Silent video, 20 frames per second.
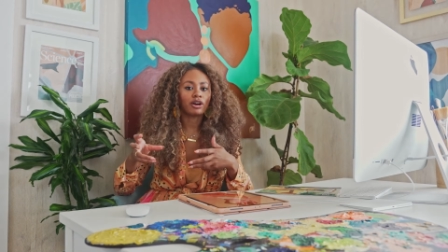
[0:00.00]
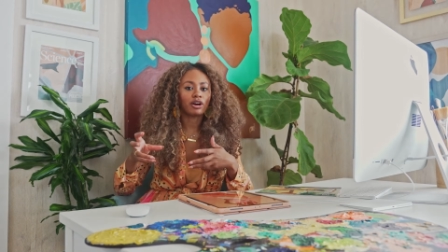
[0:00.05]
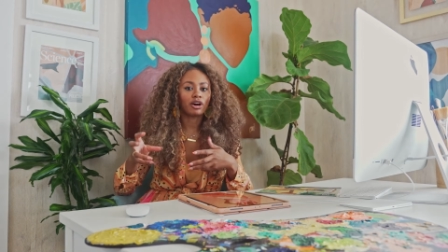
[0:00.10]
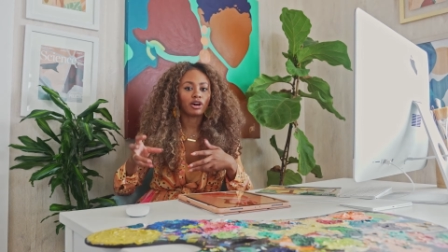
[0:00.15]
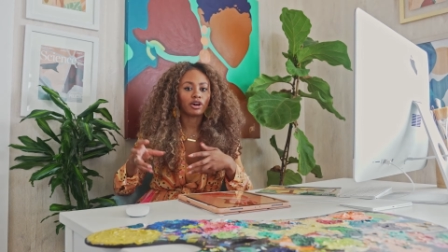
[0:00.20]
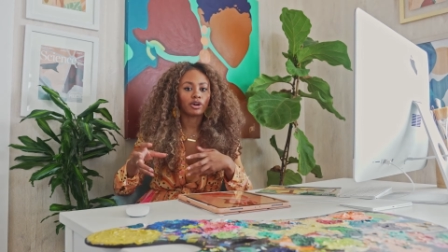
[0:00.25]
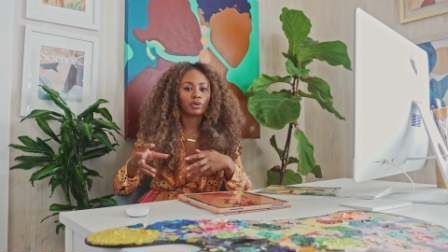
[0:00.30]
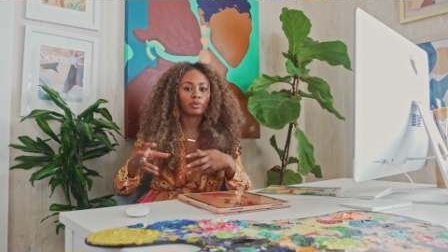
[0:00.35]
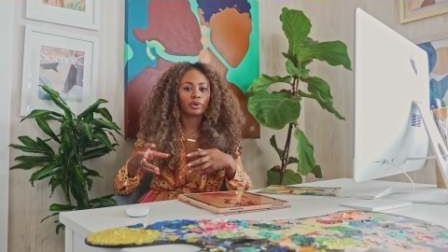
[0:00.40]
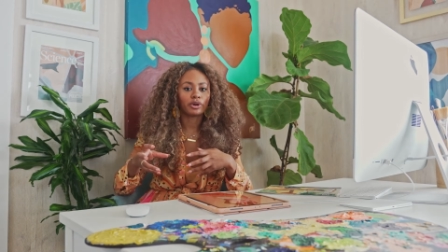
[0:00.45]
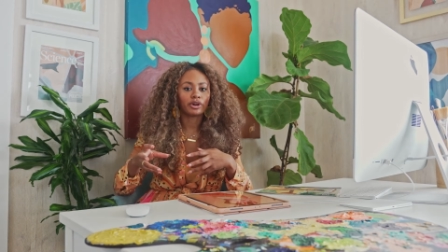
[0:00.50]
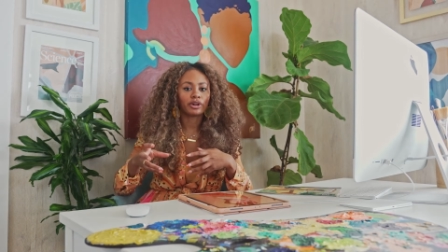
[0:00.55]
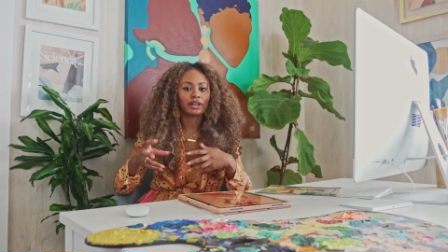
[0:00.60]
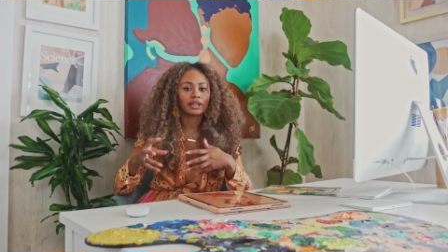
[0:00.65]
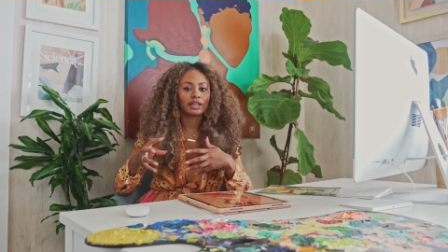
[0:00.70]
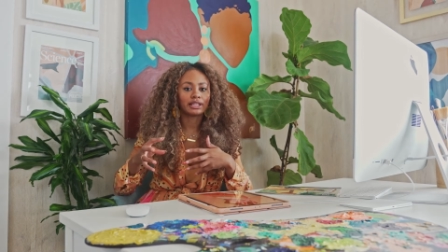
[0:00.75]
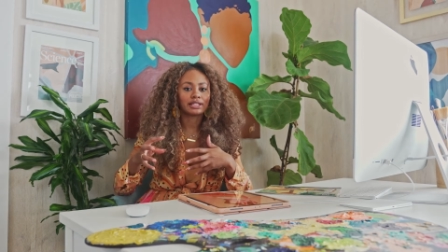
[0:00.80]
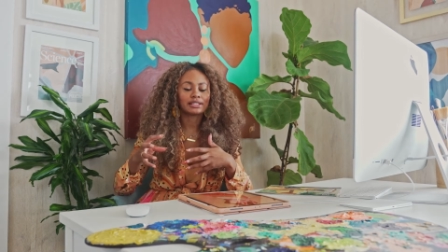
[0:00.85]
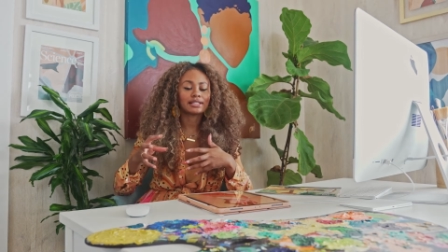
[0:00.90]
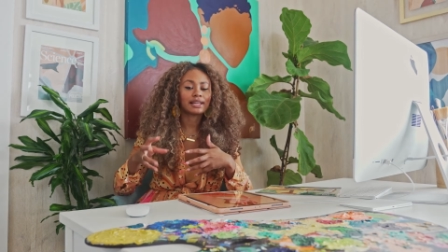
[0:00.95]
artwork
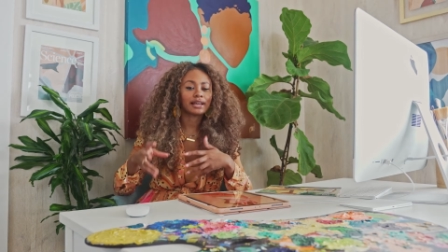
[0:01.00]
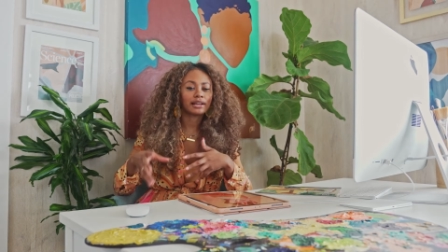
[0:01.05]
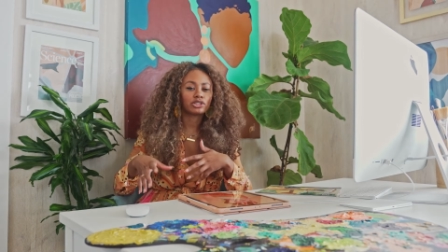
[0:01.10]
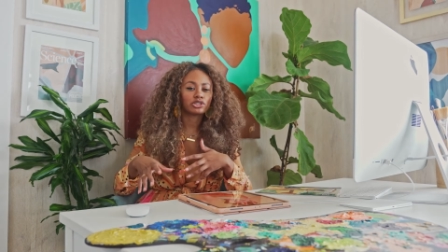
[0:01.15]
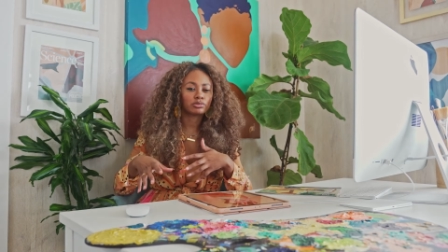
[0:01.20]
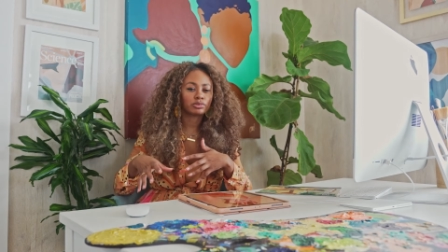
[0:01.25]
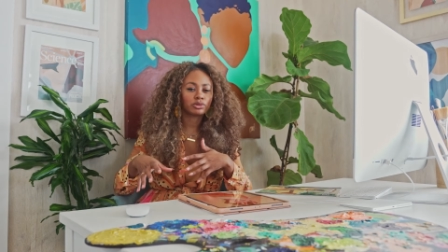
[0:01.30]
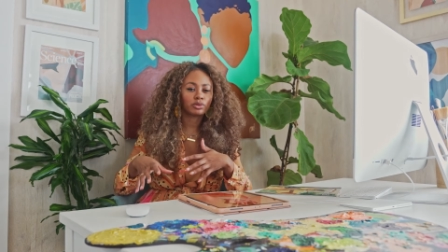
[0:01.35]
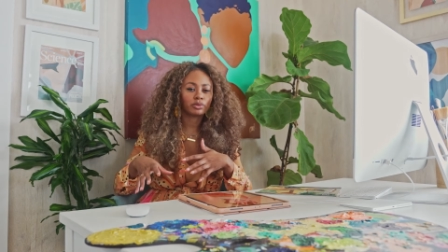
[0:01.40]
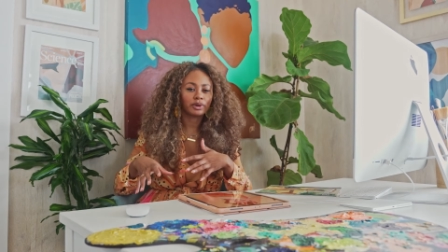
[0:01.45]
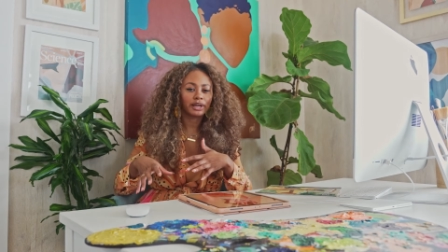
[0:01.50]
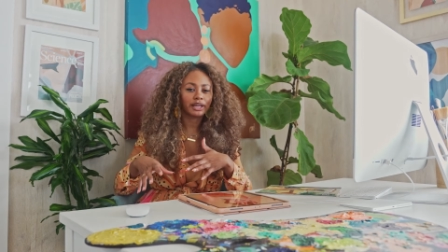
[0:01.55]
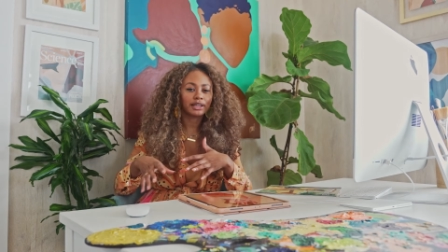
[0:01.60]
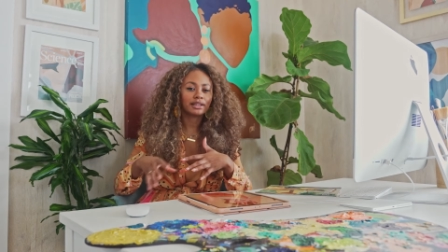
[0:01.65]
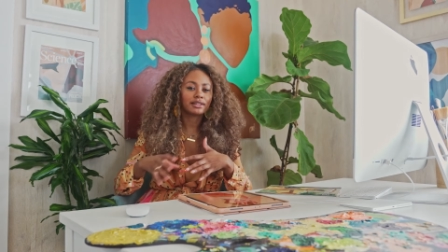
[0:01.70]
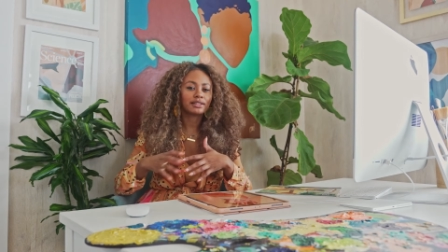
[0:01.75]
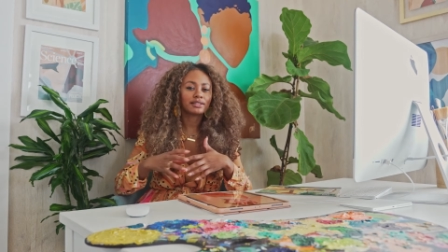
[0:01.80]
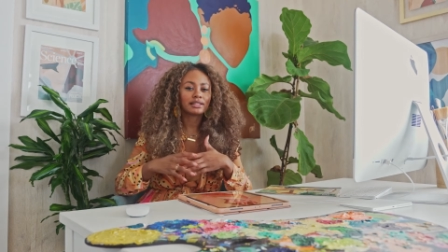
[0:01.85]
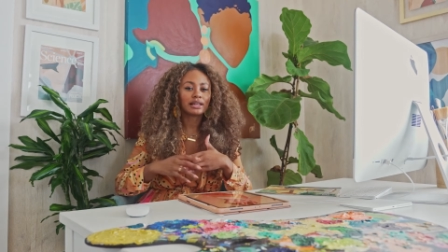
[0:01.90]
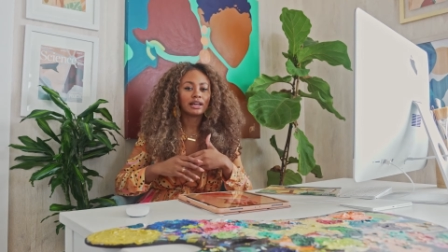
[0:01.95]
in tangible
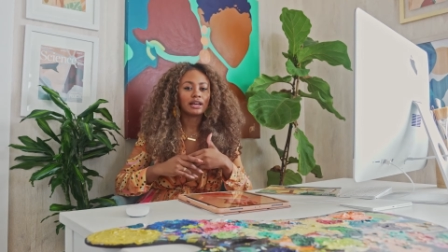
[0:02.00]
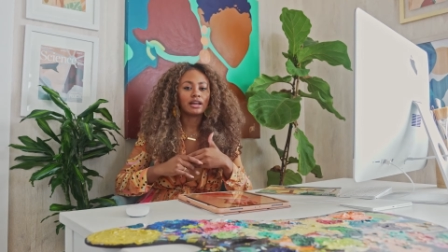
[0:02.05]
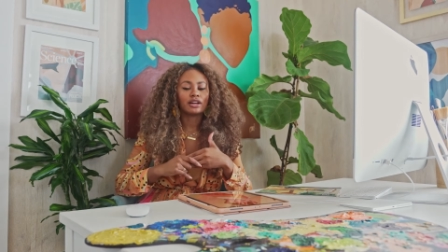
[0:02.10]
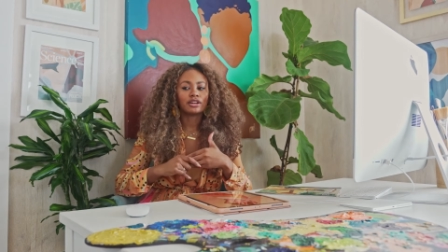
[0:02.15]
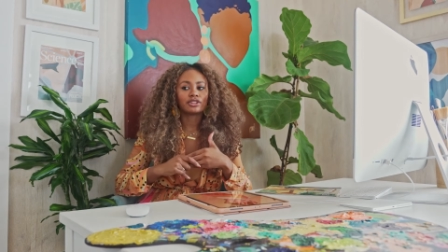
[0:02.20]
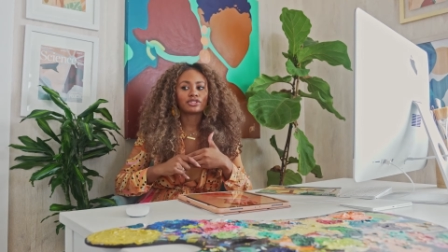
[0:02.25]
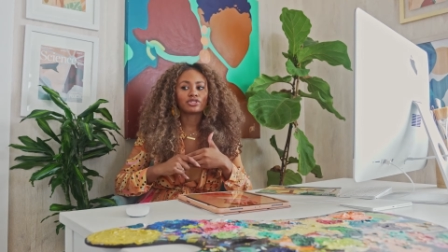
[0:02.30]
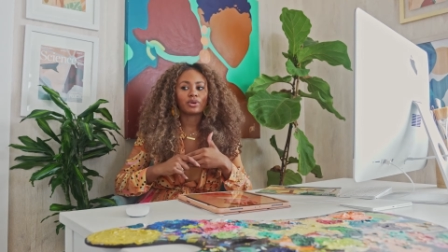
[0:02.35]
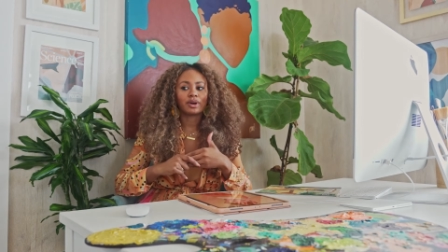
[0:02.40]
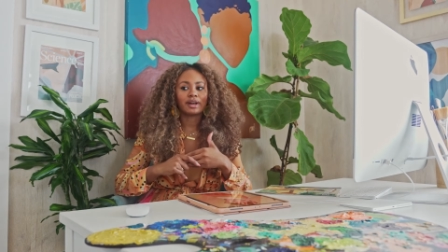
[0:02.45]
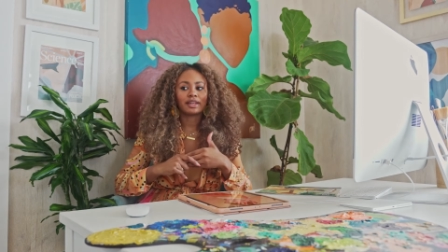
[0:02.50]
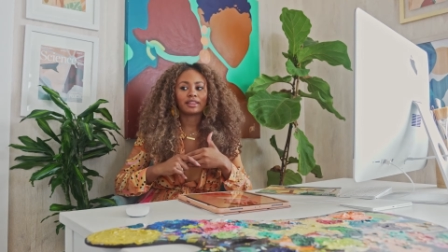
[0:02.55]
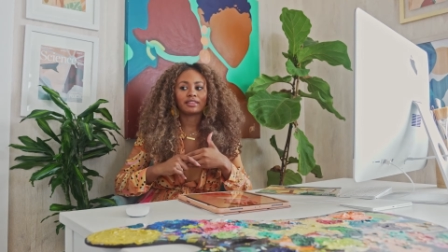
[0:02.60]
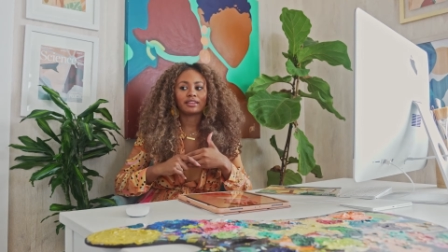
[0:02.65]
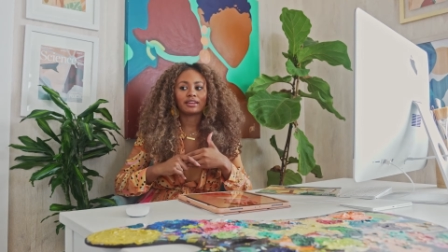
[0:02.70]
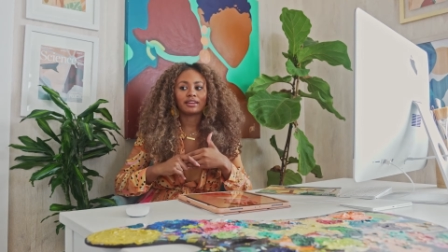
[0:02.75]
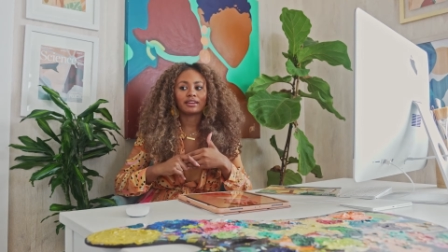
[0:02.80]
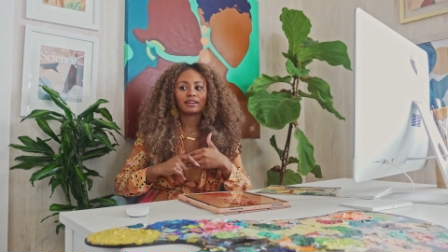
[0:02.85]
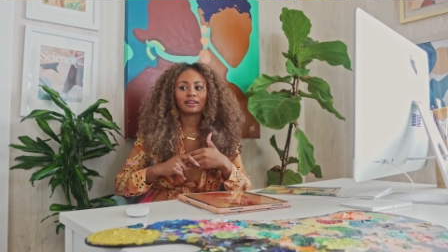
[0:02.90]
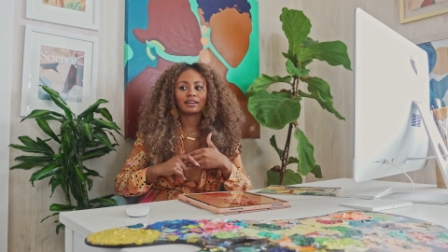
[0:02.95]
ways. So I
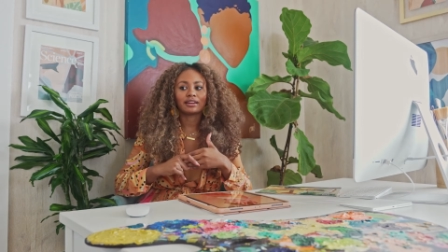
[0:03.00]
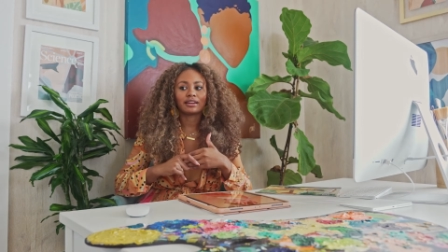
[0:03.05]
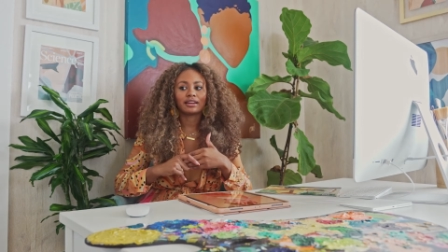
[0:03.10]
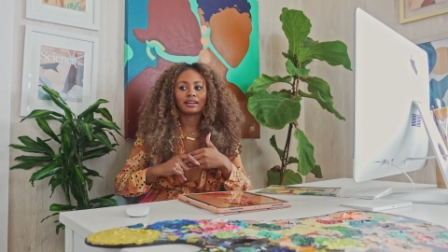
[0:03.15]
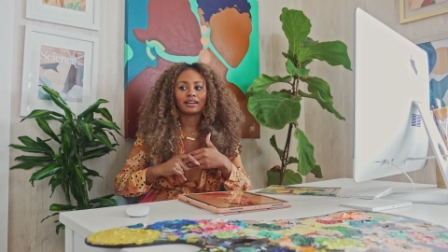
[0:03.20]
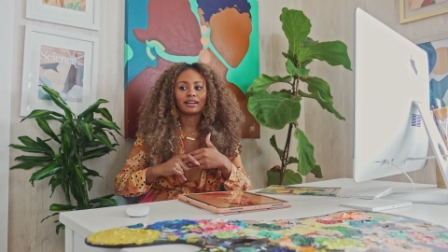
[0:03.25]
think